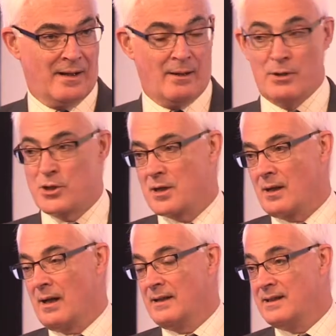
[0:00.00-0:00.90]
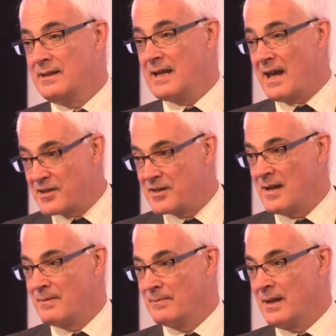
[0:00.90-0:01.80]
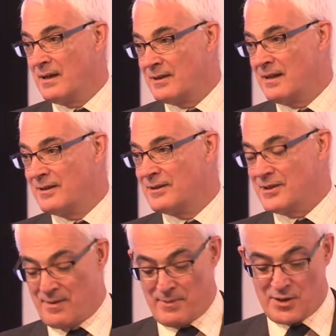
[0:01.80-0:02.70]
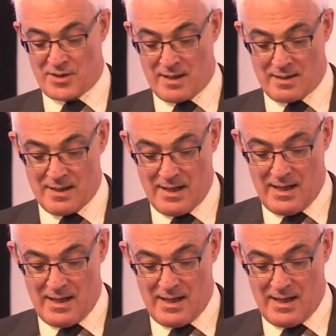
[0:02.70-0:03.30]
Which I think it has done to some extent.